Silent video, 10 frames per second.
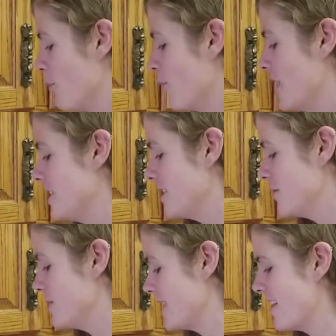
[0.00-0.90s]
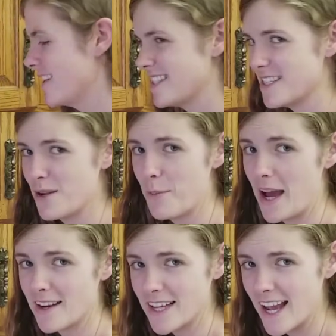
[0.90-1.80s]
what I did was I listened to
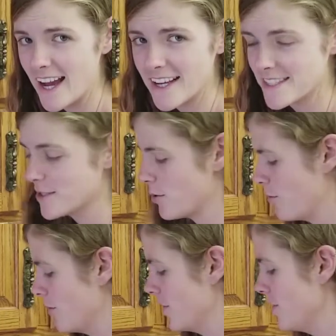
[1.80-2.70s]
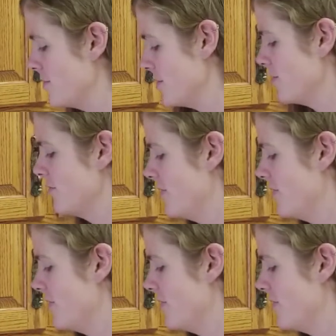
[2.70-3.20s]
podcasts or YouTube